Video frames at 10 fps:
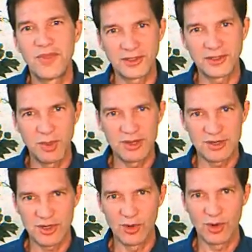that's been
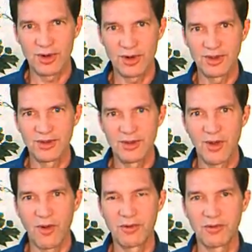a short
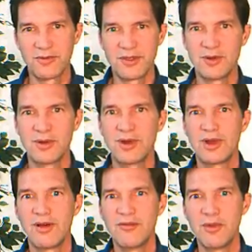overview
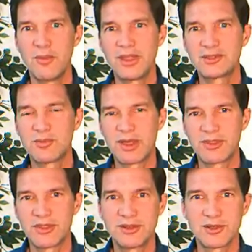of the Bates
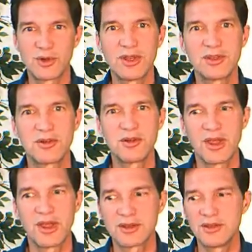method, a short
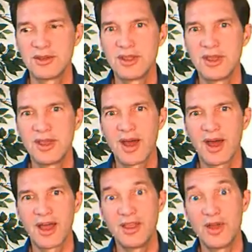introduction.
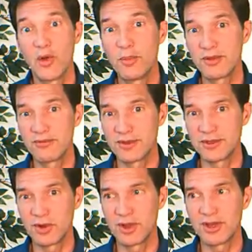I hope you've
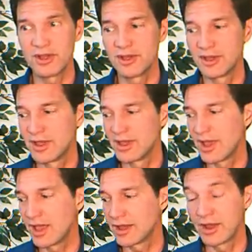enjoyed it,
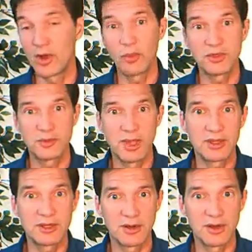and I hope it's
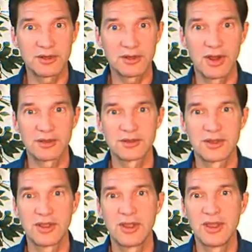piqued your
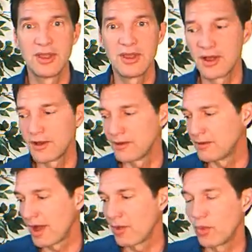interest.
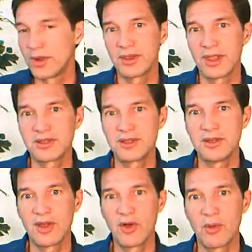I wanted to let
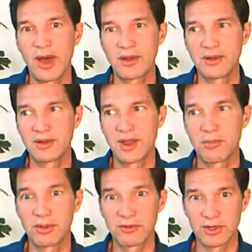you know about a
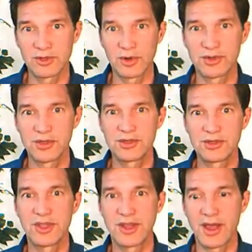couple of
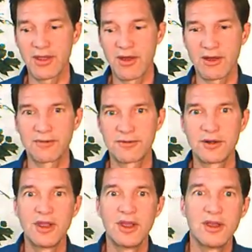resources that I offer.